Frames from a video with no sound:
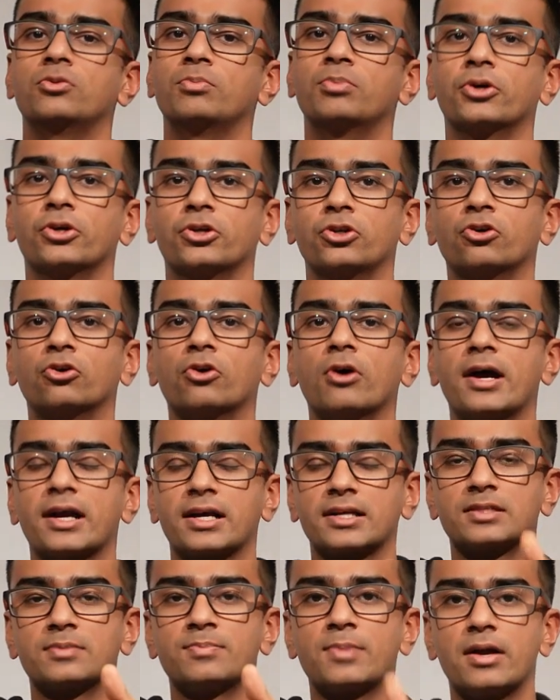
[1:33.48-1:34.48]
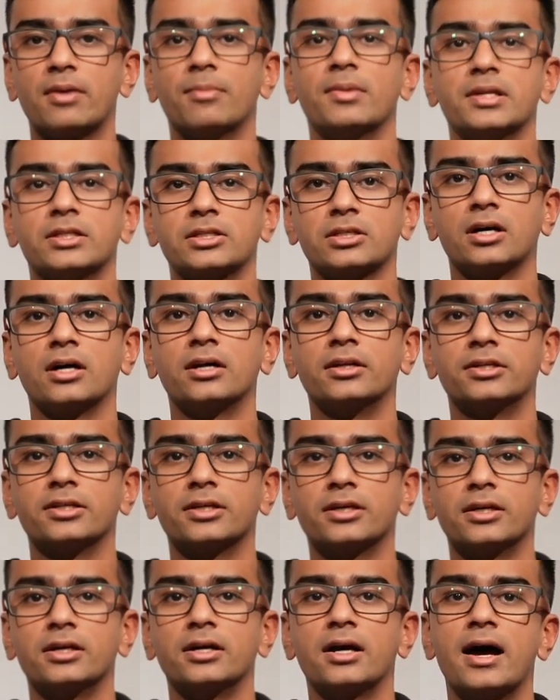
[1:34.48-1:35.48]
you put your experiment
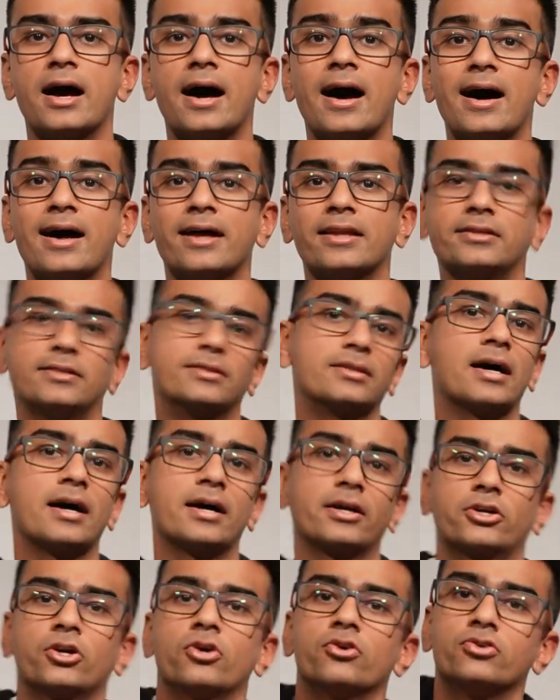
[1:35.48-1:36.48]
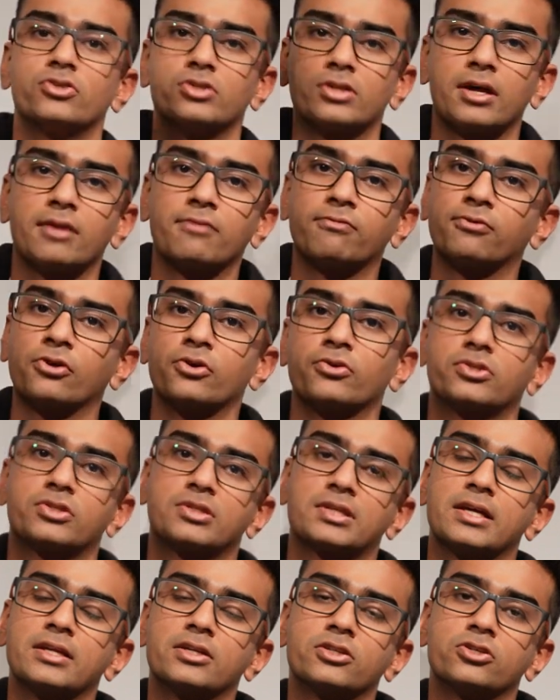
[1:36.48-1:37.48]
under and that goes and
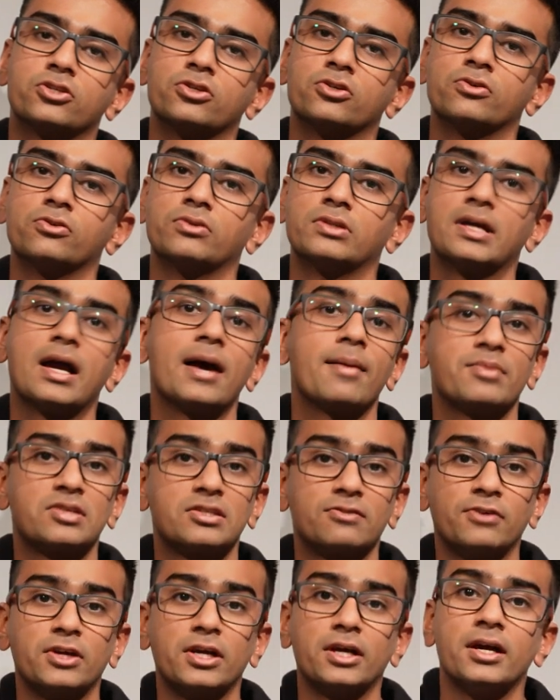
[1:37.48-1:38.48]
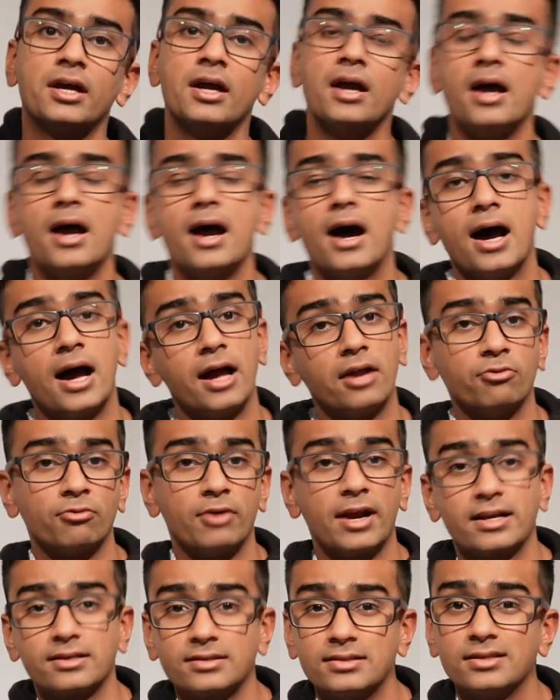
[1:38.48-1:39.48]
floats into the atmosphere and
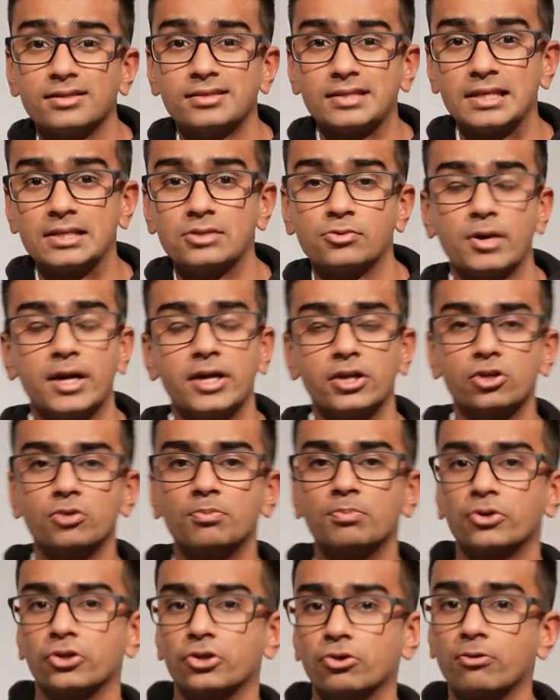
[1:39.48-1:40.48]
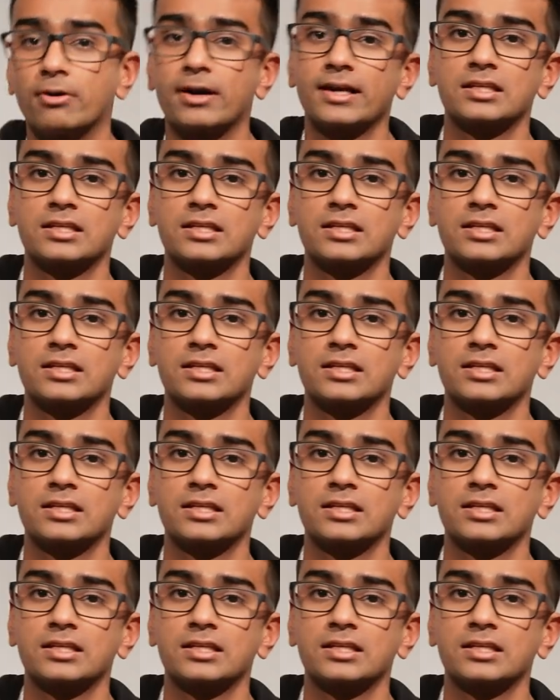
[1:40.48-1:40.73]
Rexus is where you put your